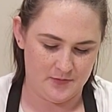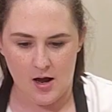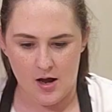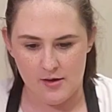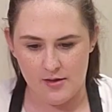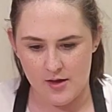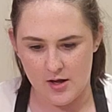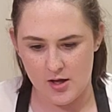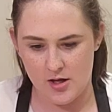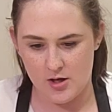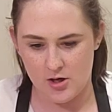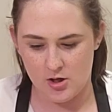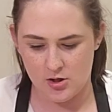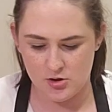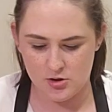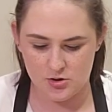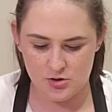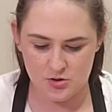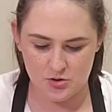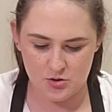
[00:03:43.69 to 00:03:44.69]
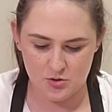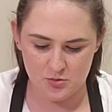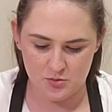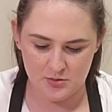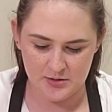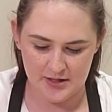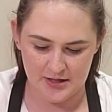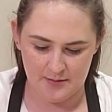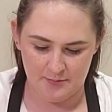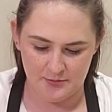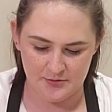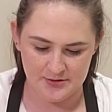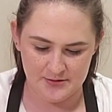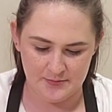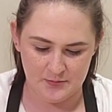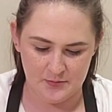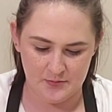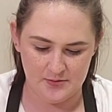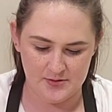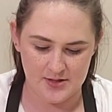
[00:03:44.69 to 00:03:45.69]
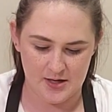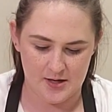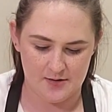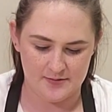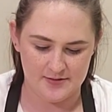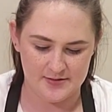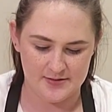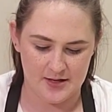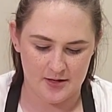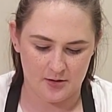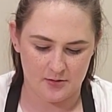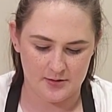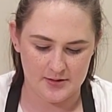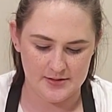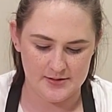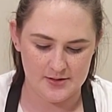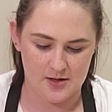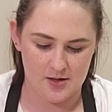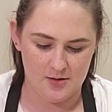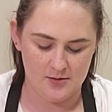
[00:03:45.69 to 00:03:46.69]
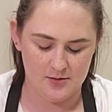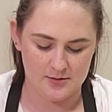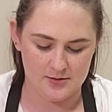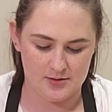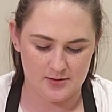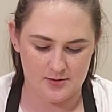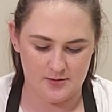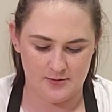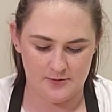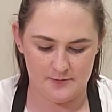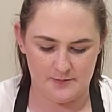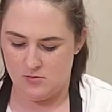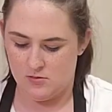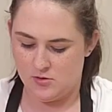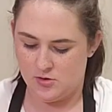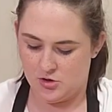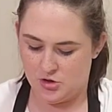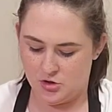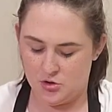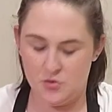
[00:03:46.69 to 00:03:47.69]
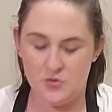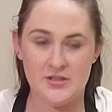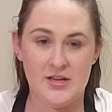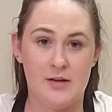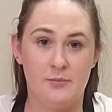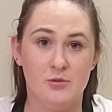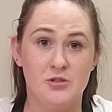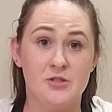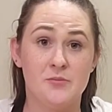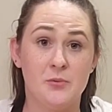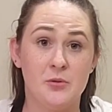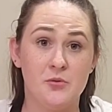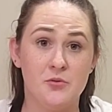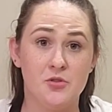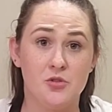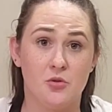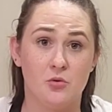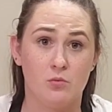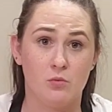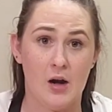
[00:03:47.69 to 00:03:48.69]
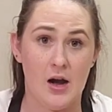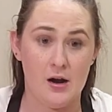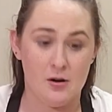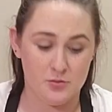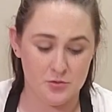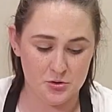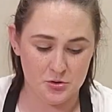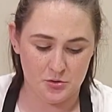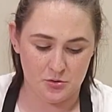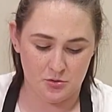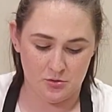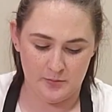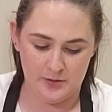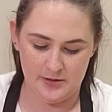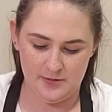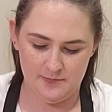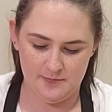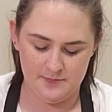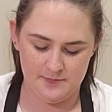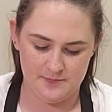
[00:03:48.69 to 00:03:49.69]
and then 2 tablespoons of celery salt, 2 tablespoons ground cumin,